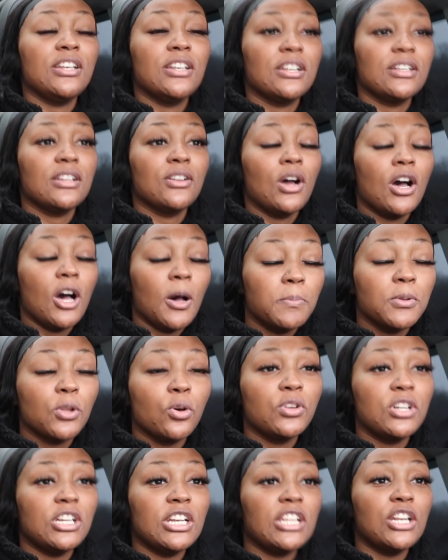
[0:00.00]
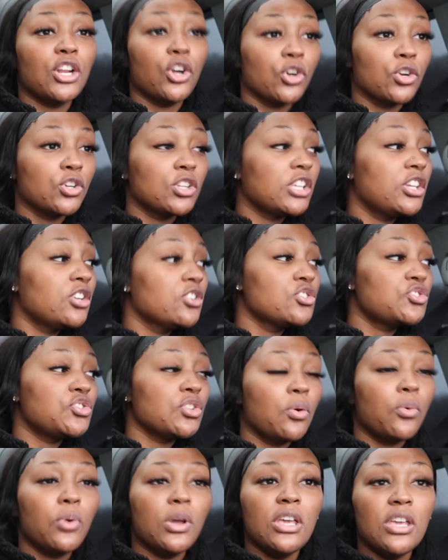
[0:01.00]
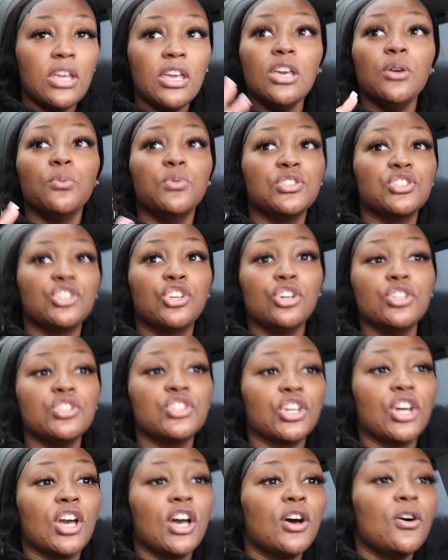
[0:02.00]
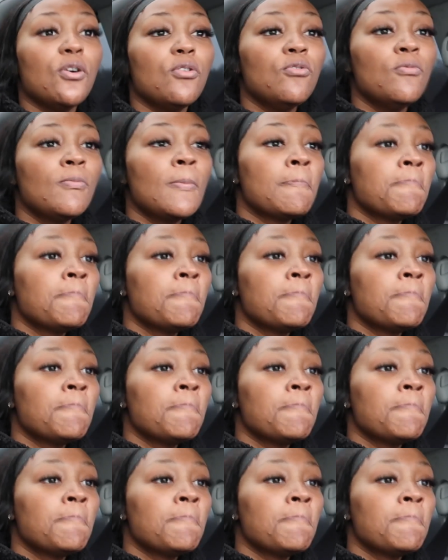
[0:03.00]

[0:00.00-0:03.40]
it earlier, so it was good to go.